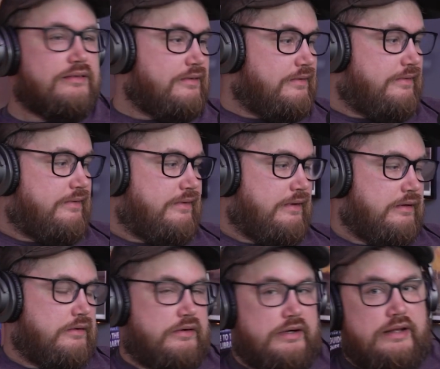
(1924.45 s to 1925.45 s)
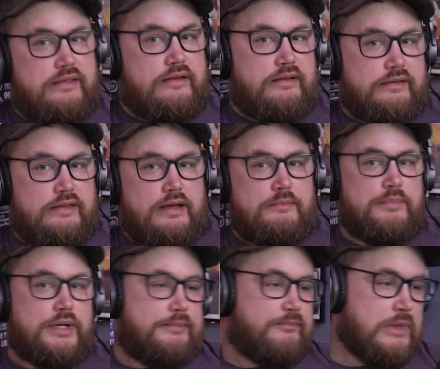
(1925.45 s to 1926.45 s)
see it or anything like that,
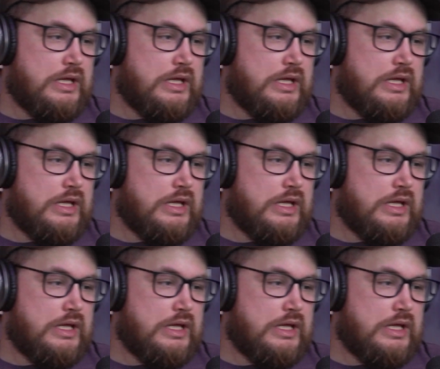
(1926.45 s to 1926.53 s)
but